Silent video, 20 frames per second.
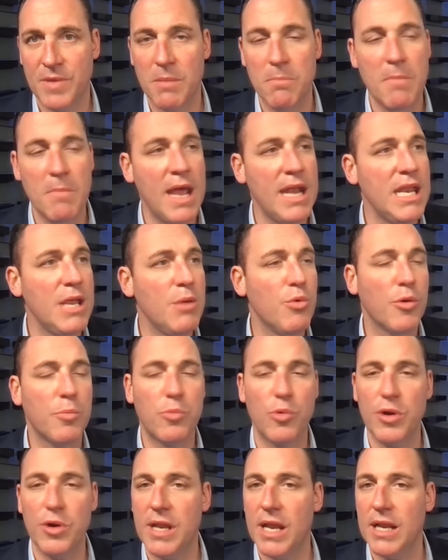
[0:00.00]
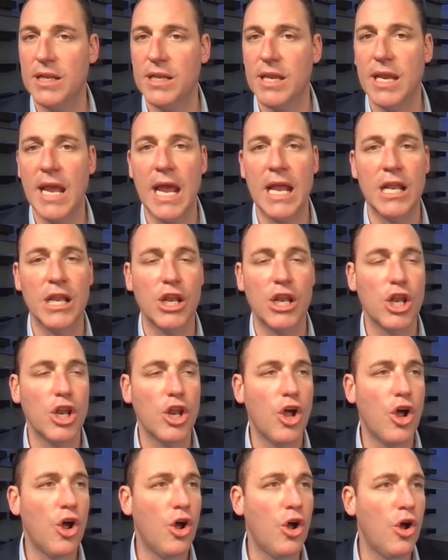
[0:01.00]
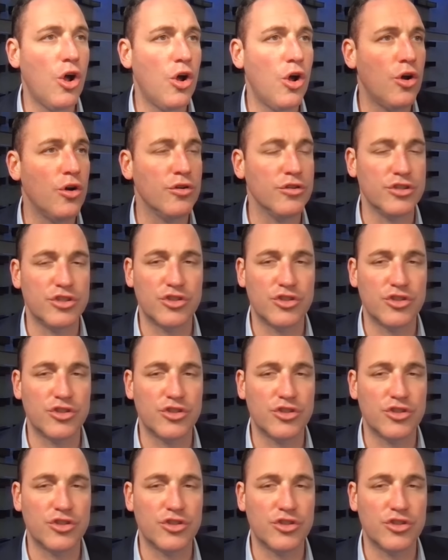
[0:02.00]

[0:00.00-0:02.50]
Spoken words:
Many were predicting a long,